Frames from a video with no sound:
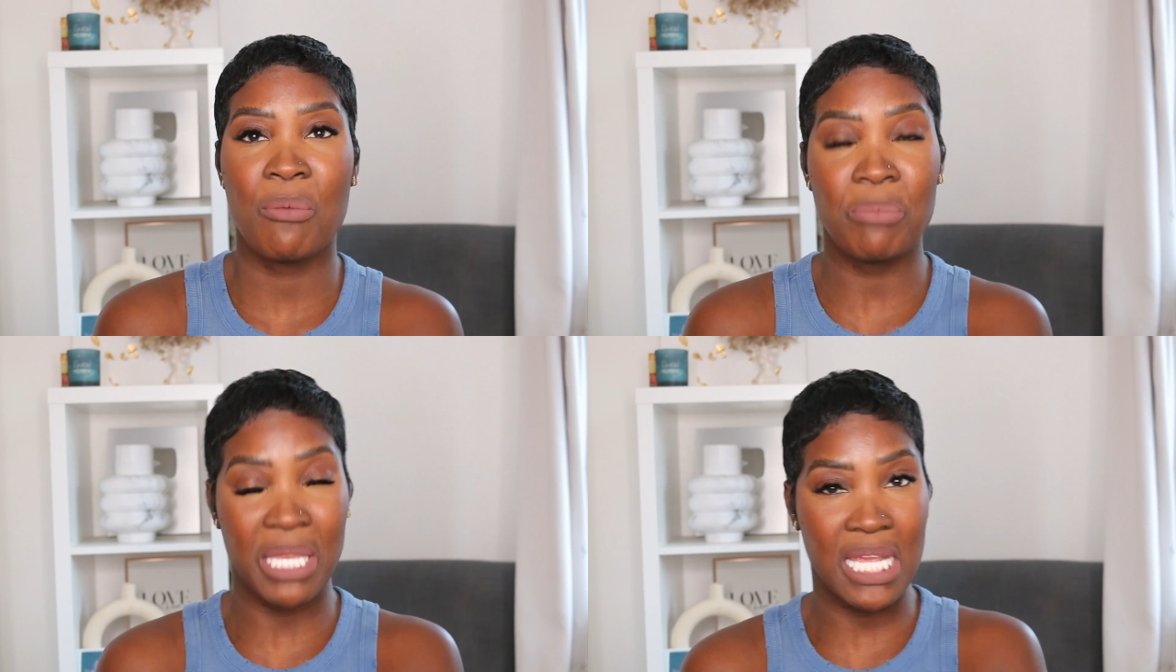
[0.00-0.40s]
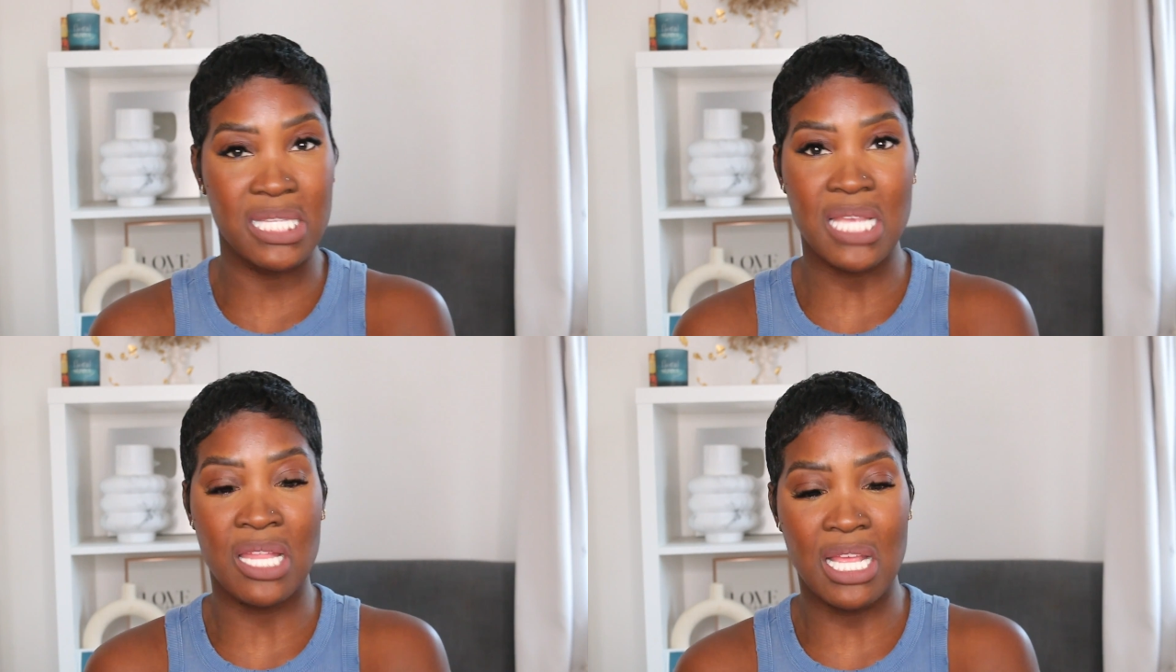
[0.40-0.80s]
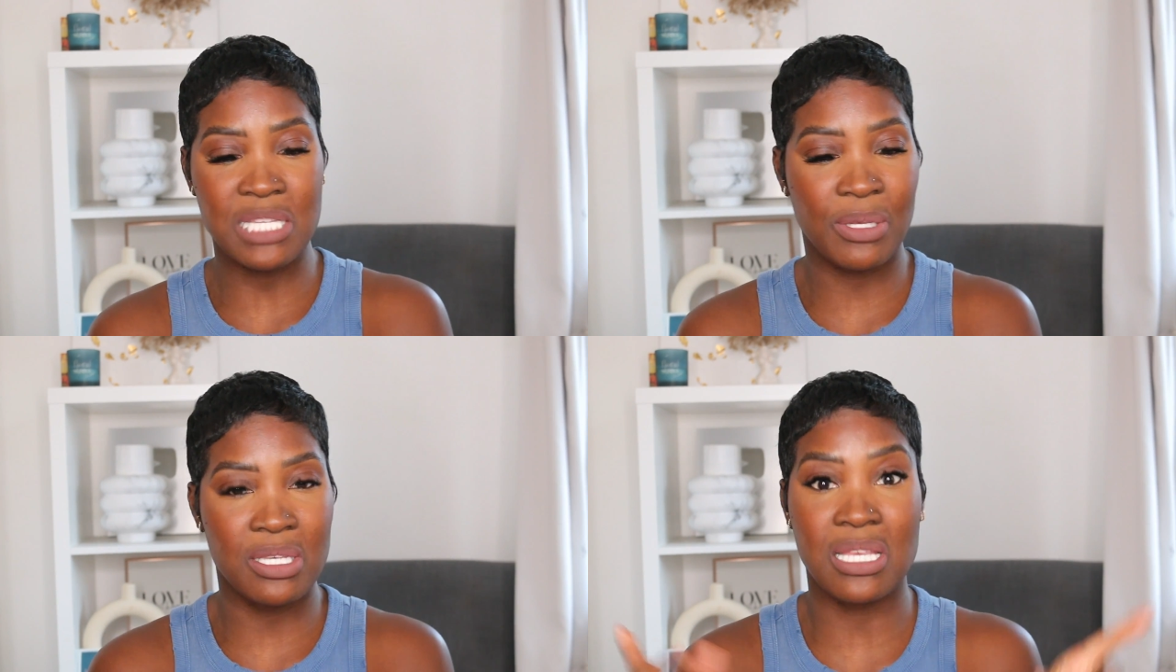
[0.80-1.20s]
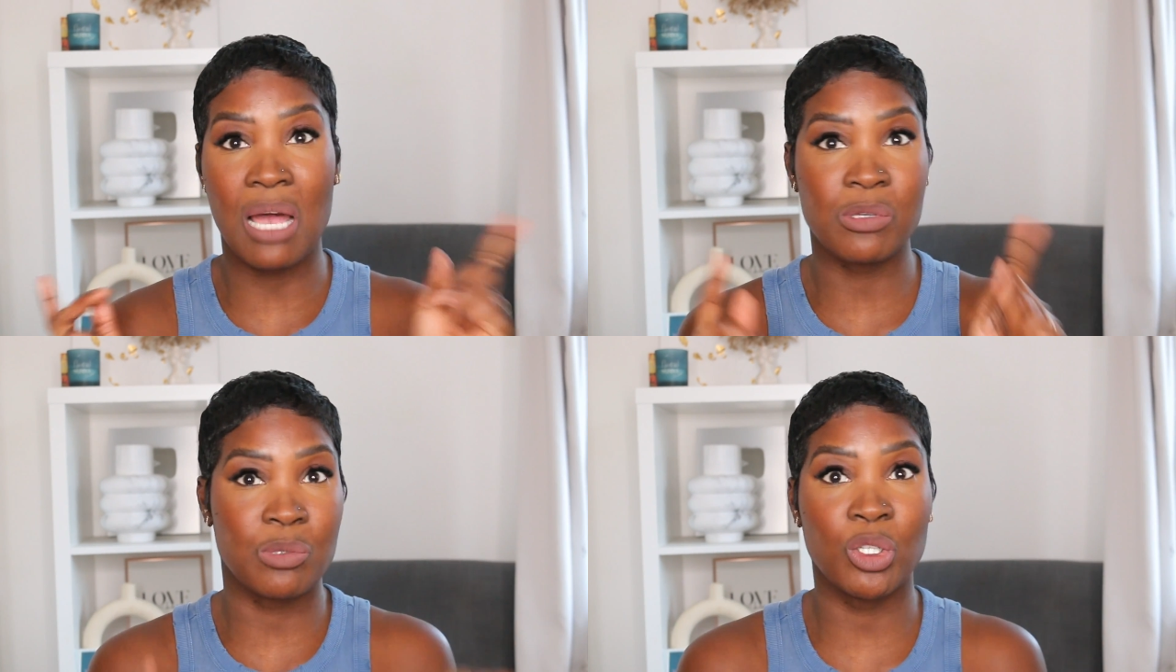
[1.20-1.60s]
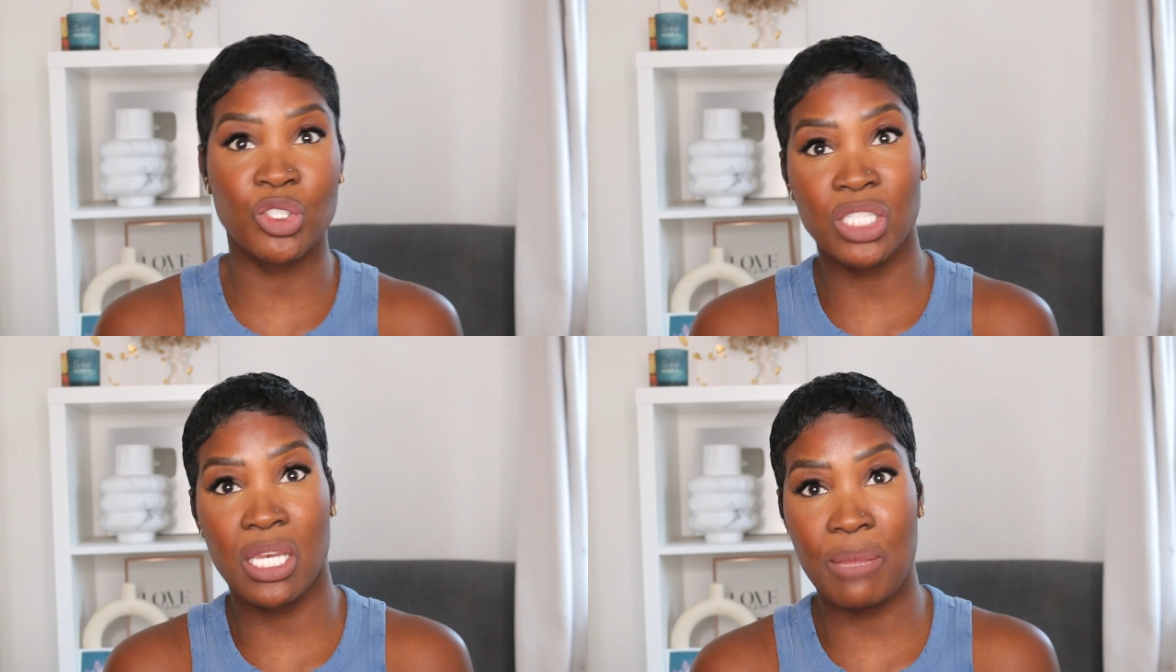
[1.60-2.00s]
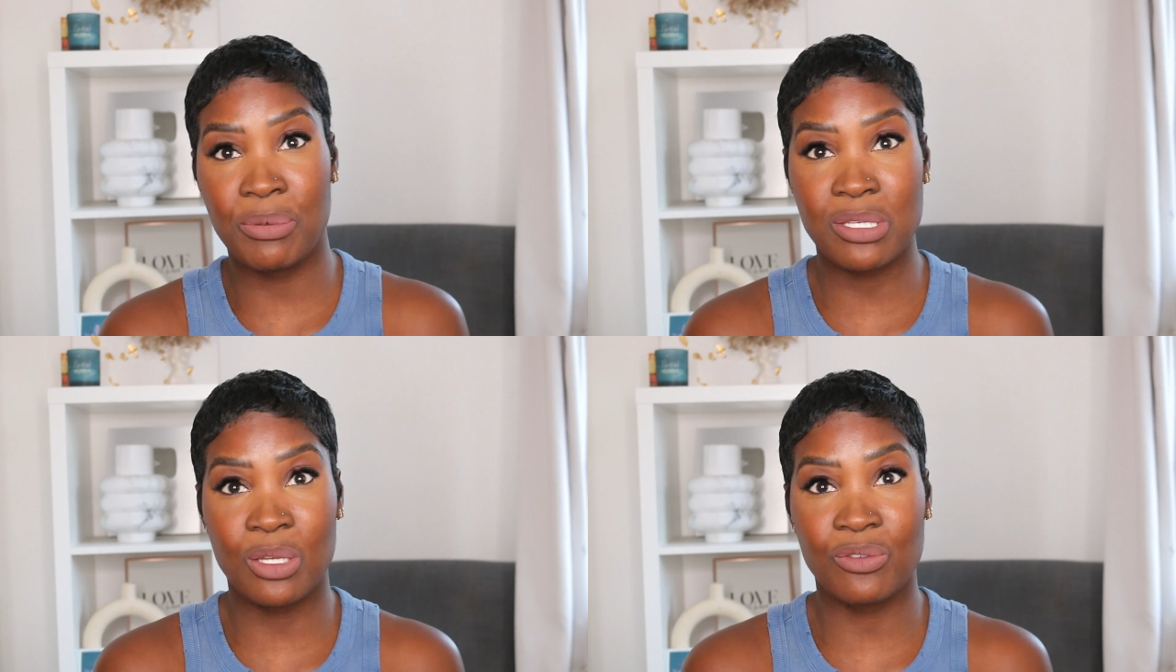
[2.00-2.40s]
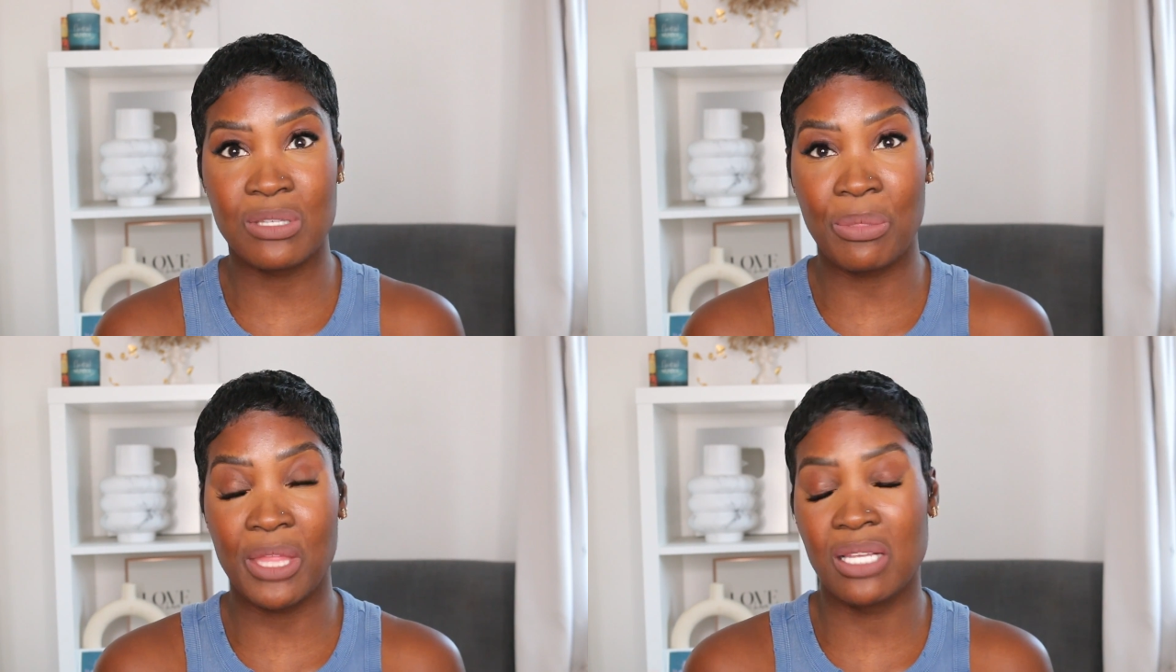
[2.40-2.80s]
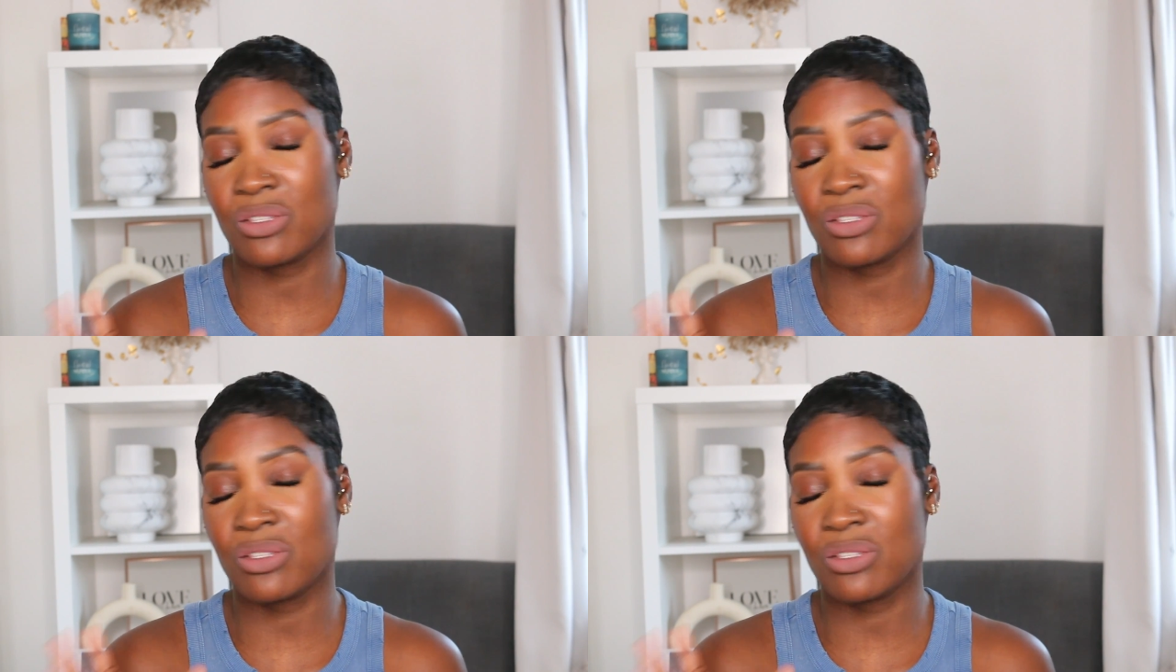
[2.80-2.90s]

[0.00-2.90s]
minutes, and that's because I was watching an episode of something,